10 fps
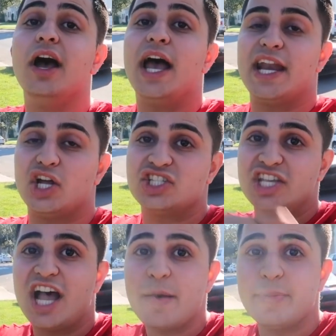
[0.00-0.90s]
And on
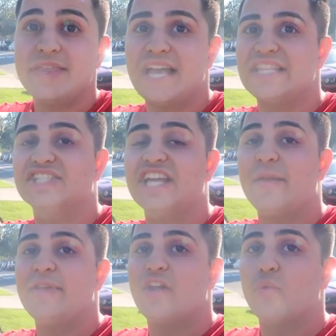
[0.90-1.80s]
top of that, there's gonna
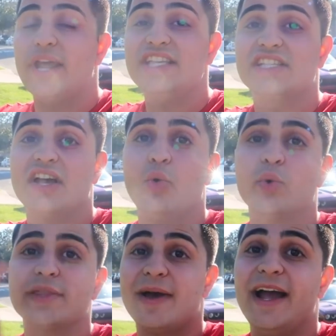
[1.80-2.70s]
be a race
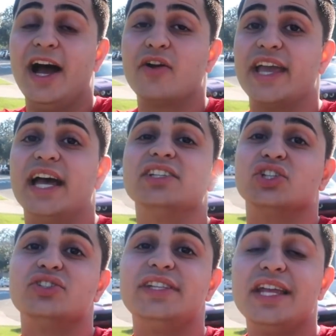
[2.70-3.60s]
with my Hellcat,
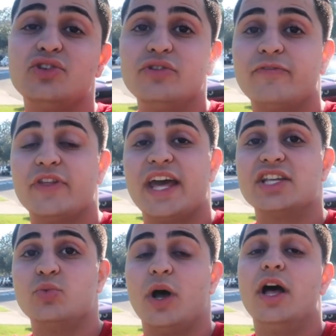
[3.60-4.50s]
so stay tuned for that
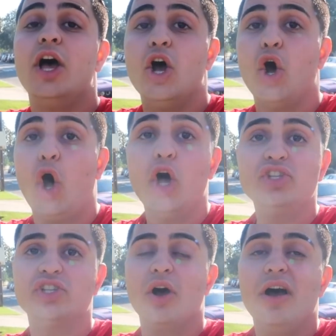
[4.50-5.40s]
as well.
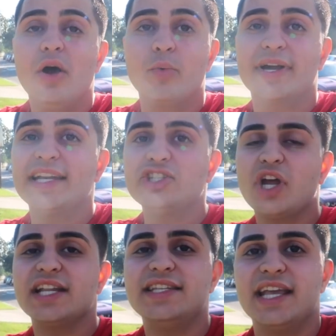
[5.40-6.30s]
Also, we're gonna
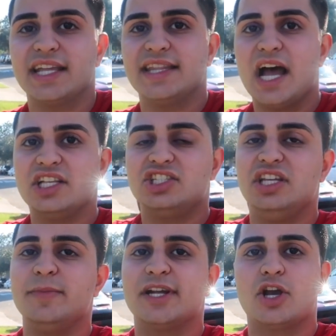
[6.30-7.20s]
try to take a Dodge
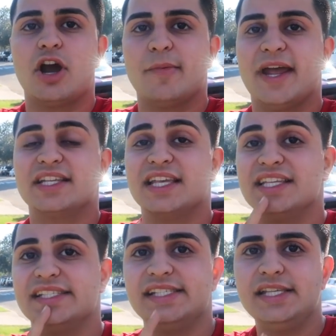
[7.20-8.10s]
Demon to Carmax
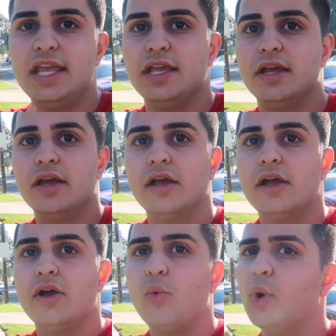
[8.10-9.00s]
and see
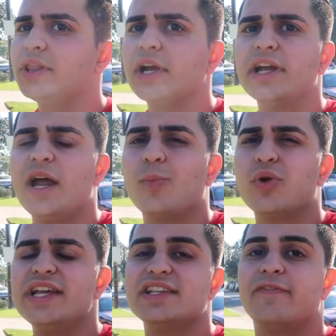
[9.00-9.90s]
what they're gonna
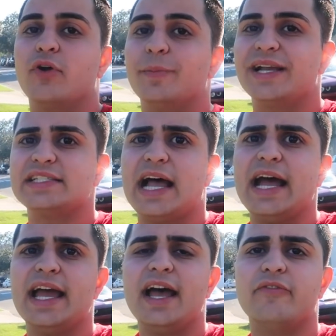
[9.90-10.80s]
appraise it for, because
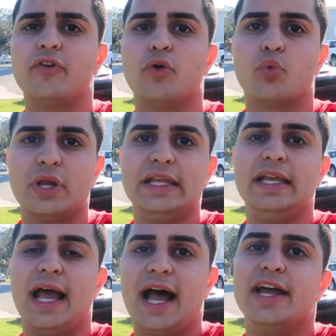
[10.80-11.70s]
I have
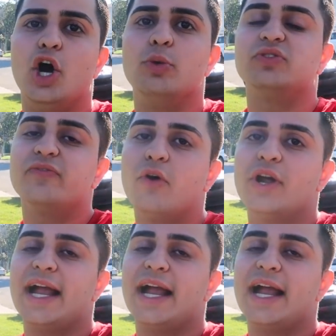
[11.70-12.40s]
really high hopes for